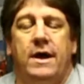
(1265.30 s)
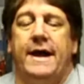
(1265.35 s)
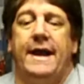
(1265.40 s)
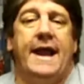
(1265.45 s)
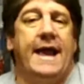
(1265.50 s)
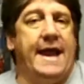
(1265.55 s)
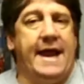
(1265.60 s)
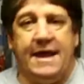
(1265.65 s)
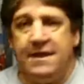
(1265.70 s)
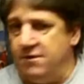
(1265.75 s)
and
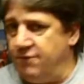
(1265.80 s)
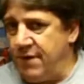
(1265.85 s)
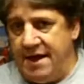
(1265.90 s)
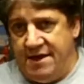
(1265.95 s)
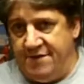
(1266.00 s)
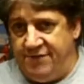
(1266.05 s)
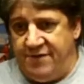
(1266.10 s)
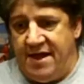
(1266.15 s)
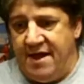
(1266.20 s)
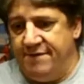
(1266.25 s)
I had the
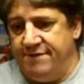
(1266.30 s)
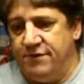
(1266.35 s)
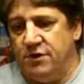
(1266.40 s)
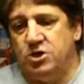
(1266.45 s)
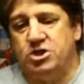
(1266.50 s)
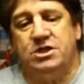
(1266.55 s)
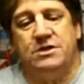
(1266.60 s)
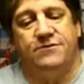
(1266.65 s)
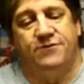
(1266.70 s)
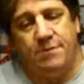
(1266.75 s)
ready to fly
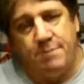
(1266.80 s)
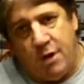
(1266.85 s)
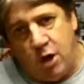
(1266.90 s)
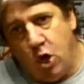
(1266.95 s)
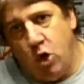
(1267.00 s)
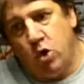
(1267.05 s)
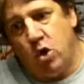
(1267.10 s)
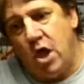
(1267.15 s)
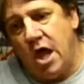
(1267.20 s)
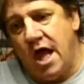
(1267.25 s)
version from a
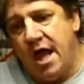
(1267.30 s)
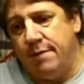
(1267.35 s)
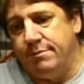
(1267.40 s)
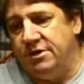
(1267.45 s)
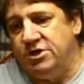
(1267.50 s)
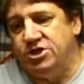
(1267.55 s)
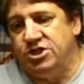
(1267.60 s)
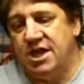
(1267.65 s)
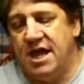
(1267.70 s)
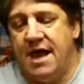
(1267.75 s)
local
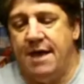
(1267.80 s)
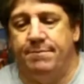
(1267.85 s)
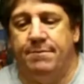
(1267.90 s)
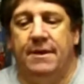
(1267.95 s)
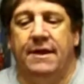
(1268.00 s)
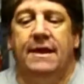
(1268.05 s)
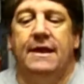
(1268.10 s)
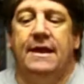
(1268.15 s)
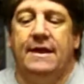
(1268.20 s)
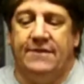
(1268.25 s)
hobby shop
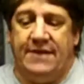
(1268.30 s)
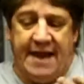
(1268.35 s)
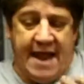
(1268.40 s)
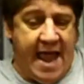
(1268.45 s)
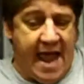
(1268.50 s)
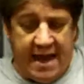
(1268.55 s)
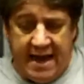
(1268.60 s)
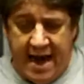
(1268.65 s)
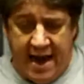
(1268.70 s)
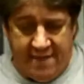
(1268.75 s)
that
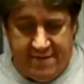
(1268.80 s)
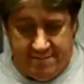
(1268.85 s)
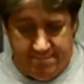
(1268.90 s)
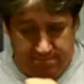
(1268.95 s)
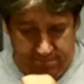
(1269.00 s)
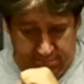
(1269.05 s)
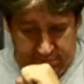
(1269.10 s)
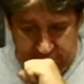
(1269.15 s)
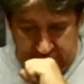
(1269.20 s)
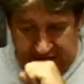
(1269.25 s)
had it.
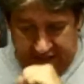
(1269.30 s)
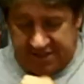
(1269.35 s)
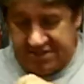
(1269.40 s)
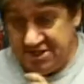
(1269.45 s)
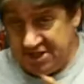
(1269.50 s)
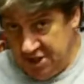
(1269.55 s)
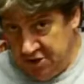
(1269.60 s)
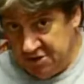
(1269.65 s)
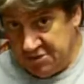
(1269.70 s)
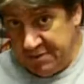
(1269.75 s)

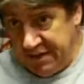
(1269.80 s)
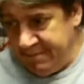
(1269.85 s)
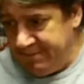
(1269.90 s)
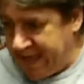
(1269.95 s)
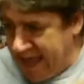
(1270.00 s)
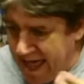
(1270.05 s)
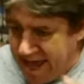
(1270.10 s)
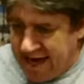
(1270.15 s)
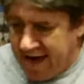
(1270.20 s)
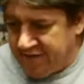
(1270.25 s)

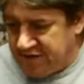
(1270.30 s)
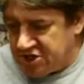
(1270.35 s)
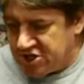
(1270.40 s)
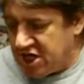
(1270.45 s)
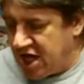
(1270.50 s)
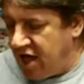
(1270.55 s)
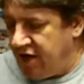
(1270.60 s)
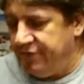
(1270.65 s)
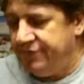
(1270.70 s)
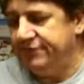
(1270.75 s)
Had it on the
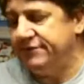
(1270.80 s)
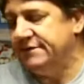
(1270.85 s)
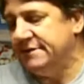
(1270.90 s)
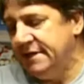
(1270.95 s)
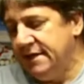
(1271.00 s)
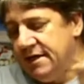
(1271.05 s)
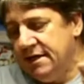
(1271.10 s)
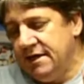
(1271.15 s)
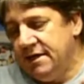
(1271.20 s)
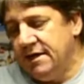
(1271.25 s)
shelf.
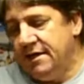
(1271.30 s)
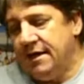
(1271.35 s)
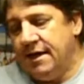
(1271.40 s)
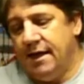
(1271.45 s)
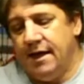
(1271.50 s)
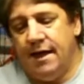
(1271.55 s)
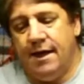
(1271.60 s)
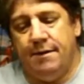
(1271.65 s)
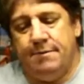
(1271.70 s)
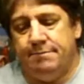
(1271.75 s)

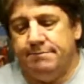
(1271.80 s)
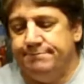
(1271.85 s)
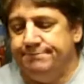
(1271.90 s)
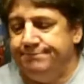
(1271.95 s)
I